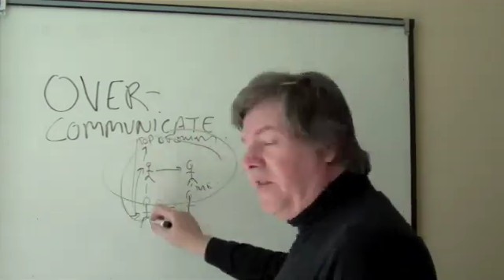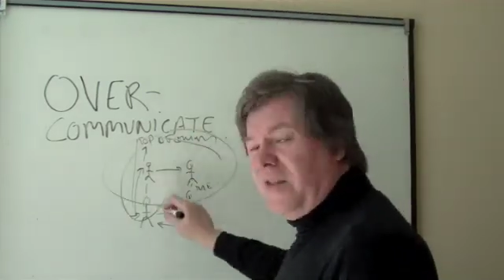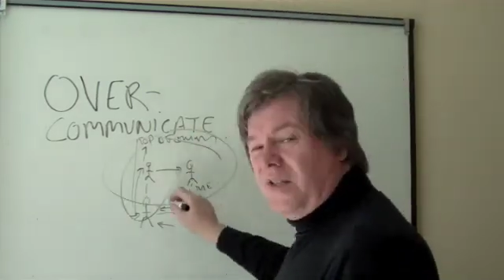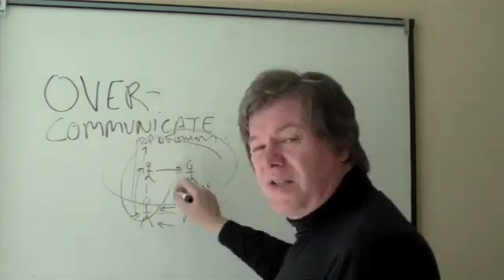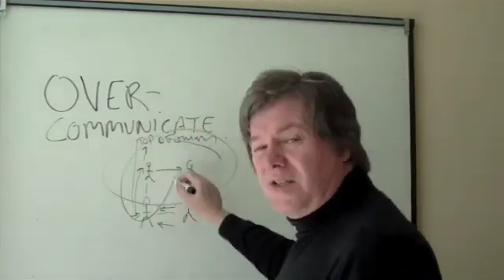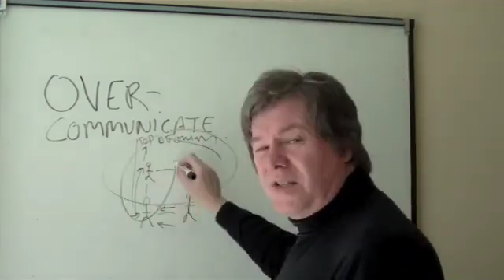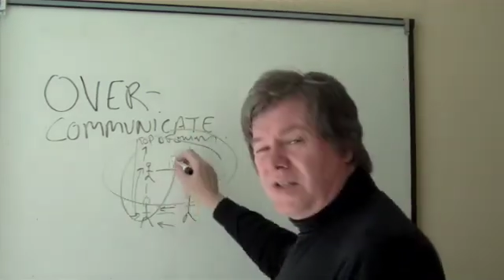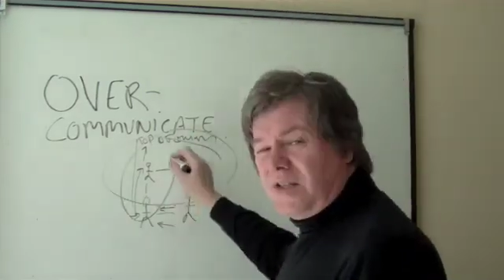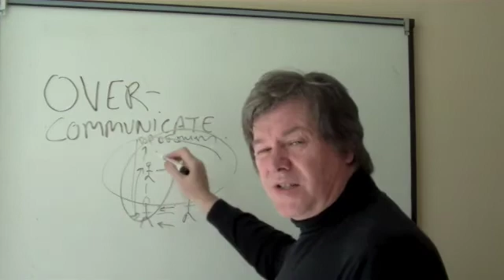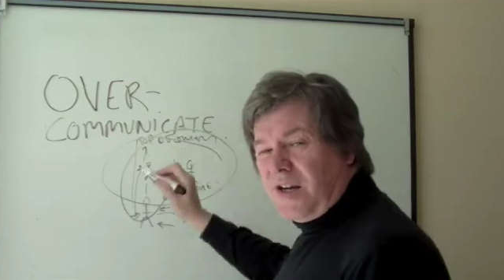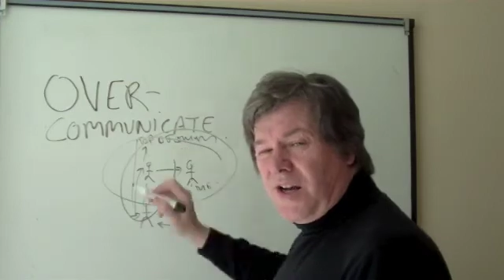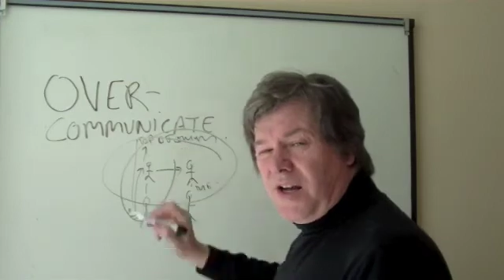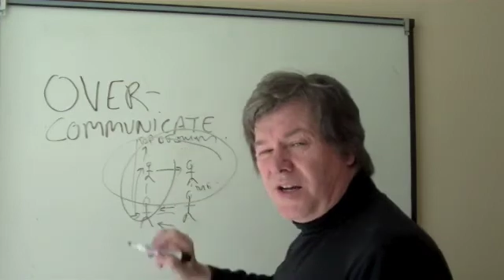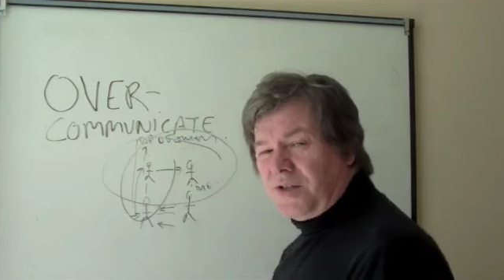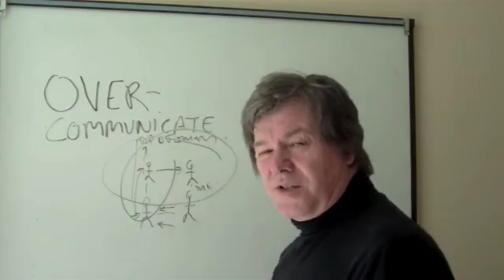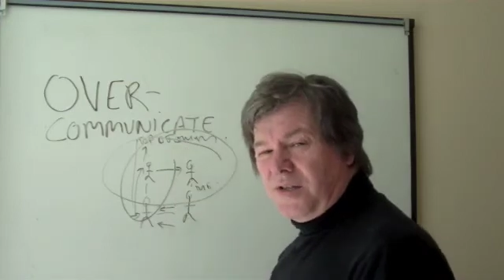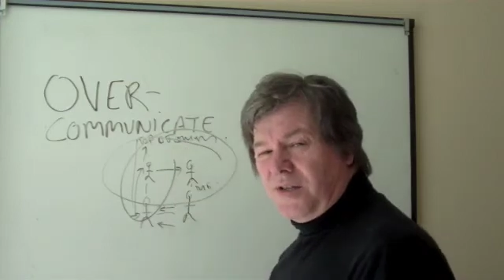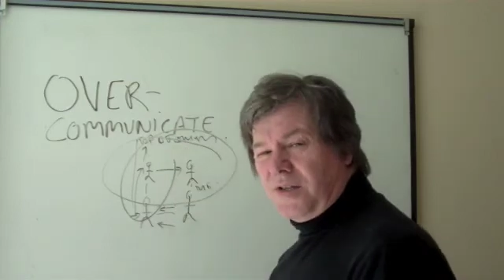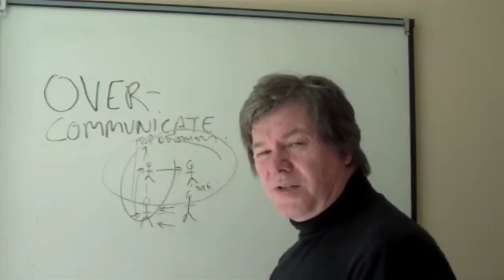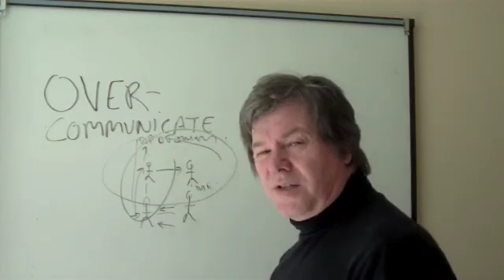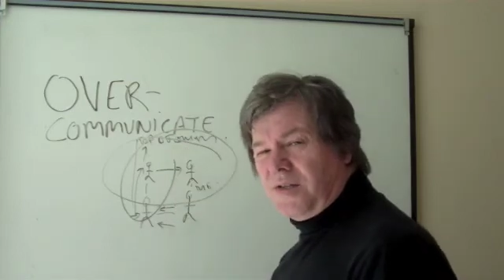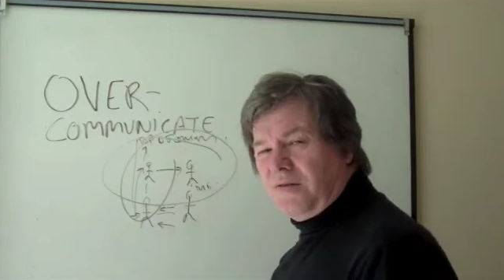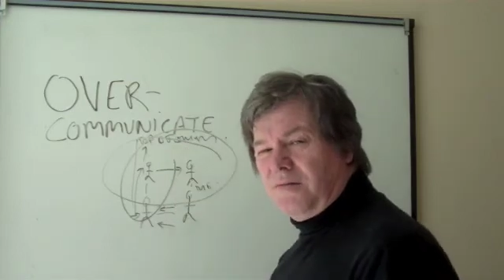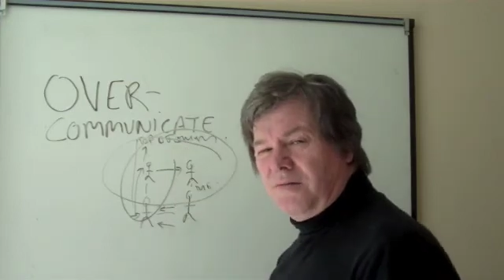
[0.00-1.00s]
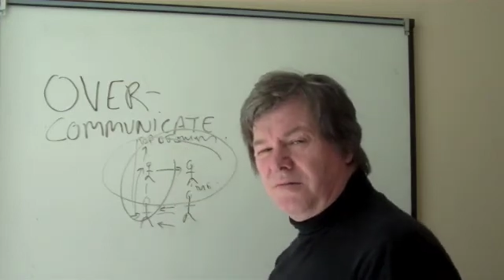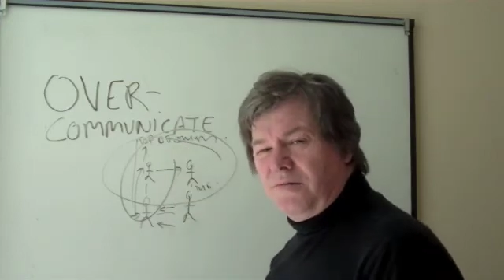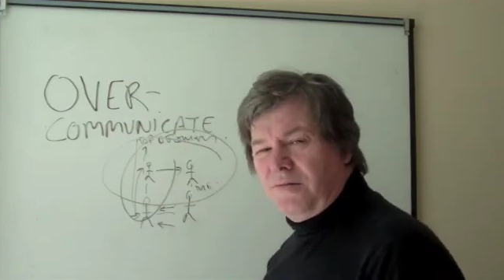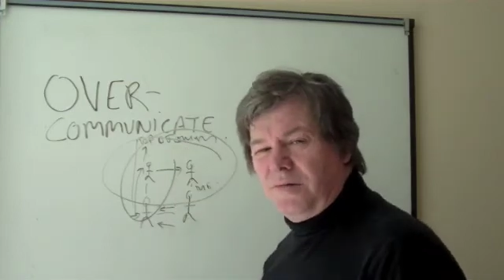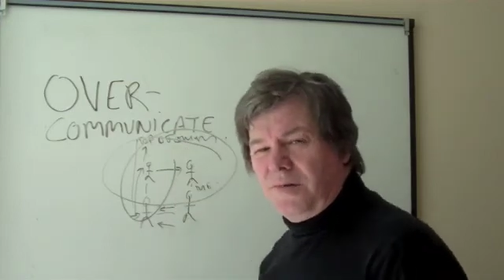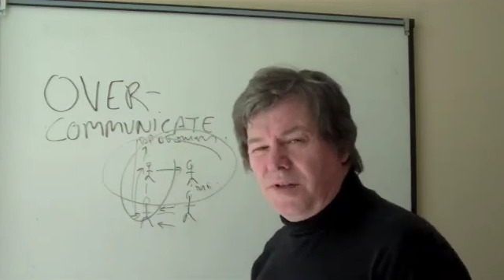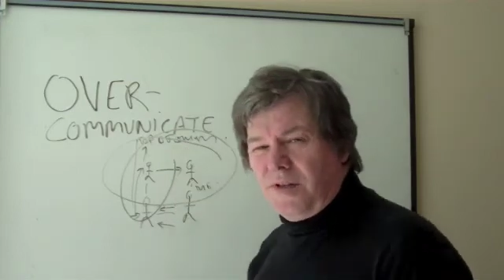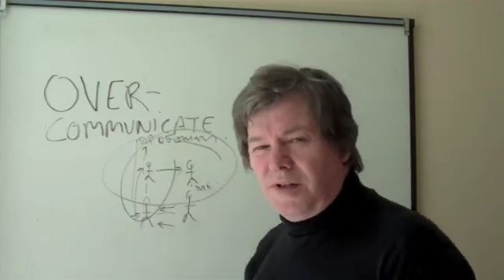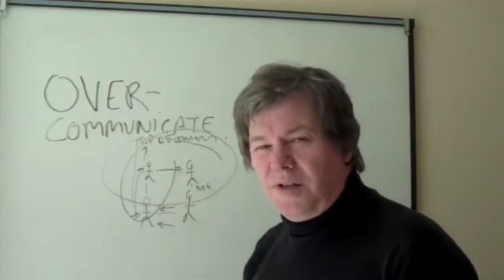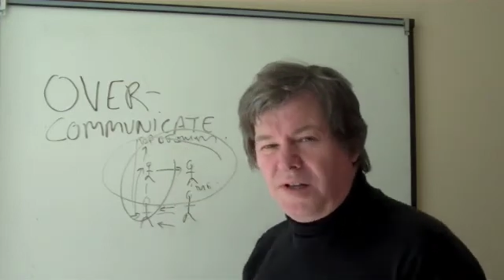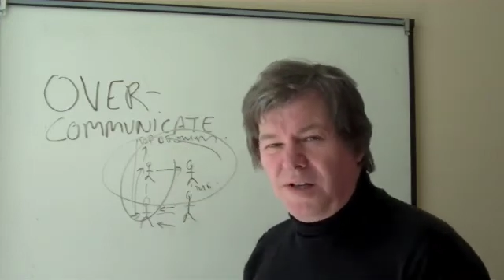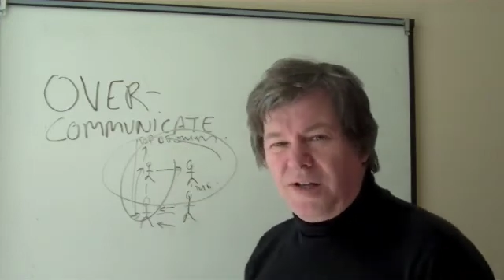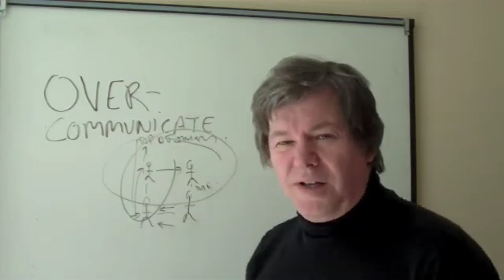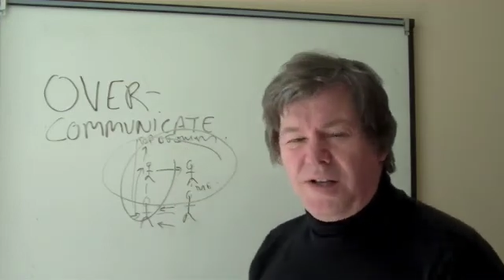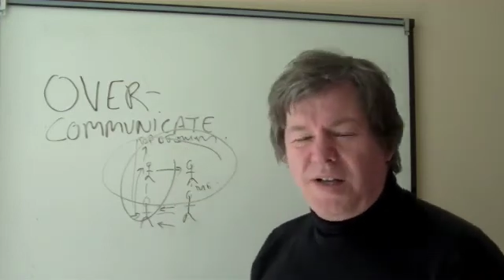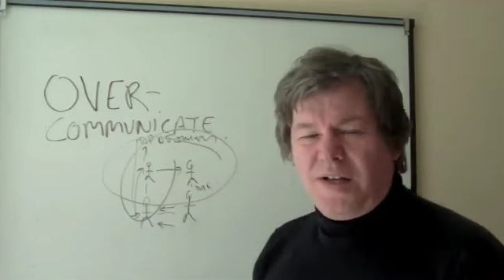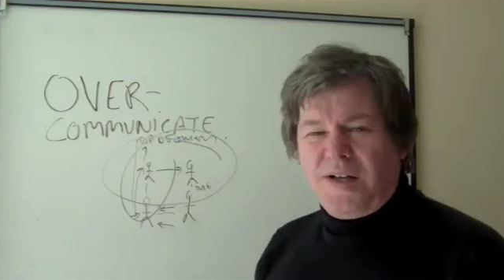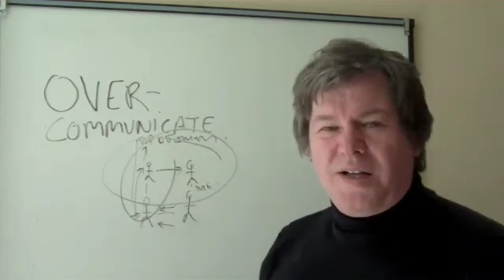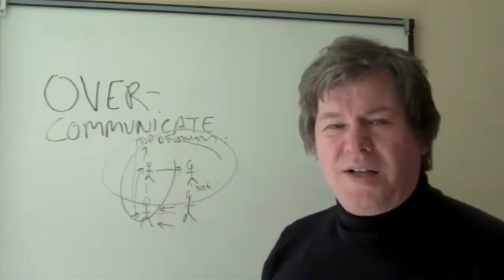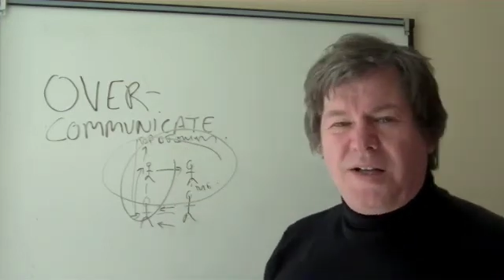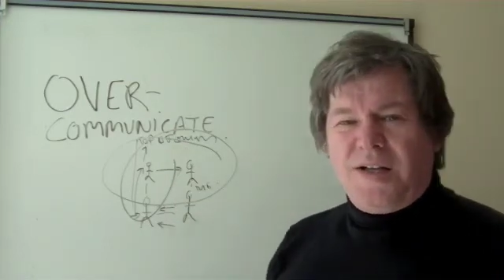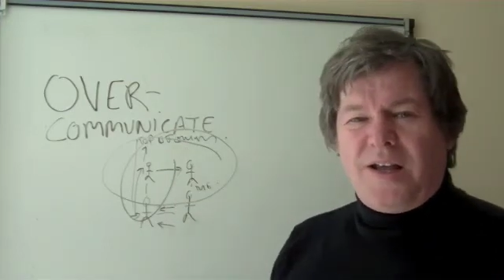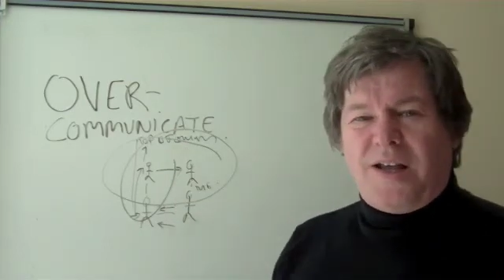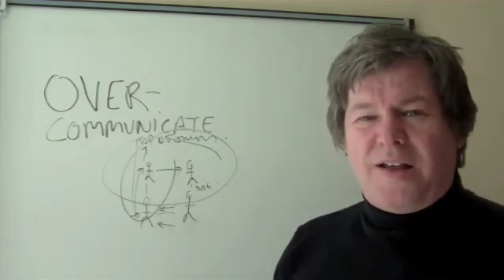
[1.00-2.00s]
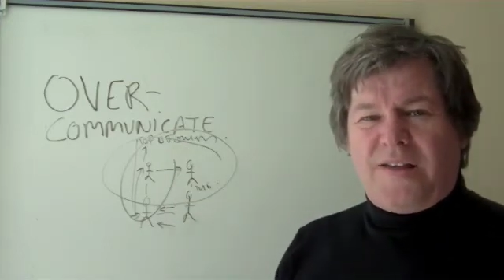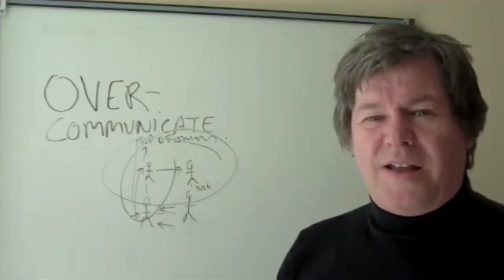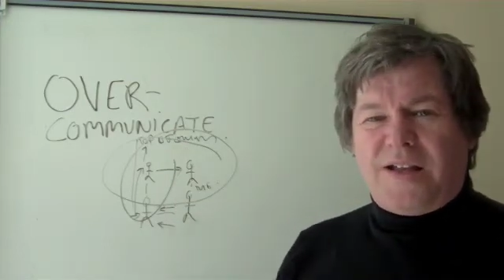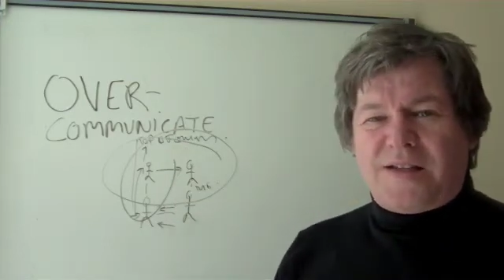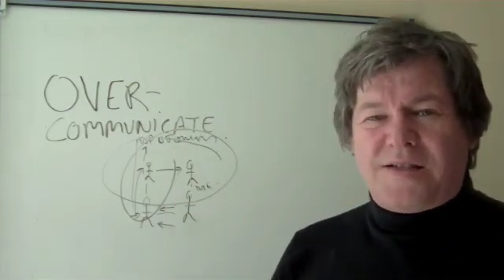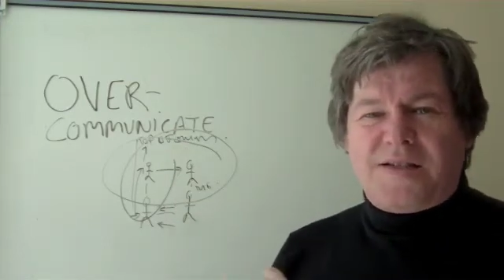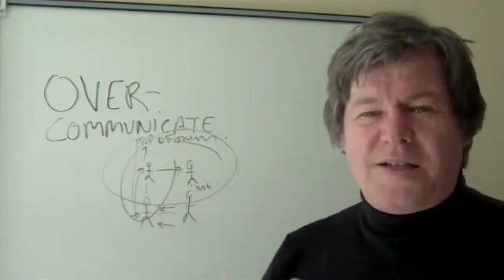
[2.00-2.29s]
in these discussions. And that